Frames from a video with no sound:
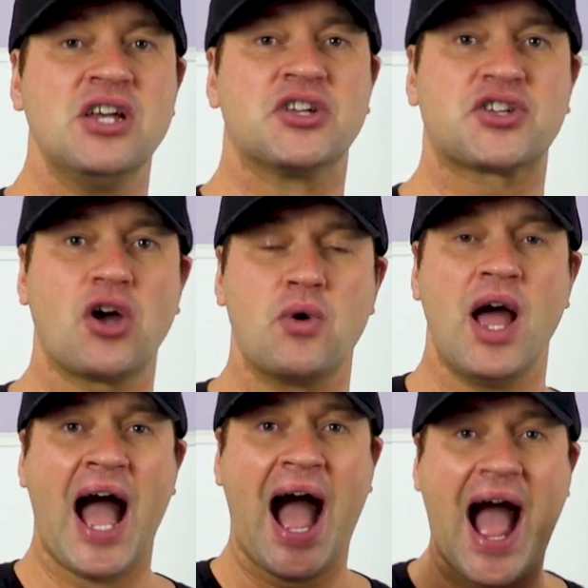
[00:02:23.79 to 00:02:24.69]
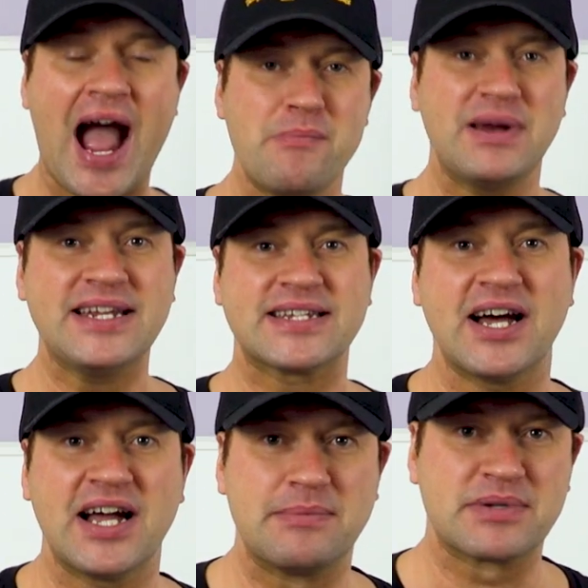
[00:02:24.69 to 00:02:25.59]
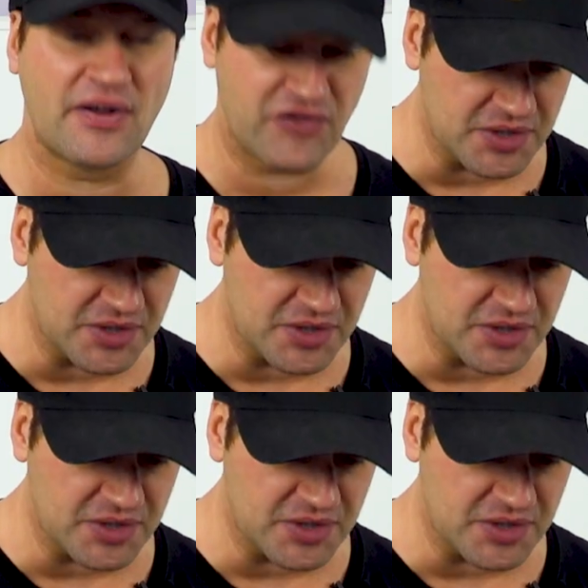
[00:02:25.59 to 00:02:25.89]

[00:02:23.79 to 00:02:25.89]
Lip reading: So how many times have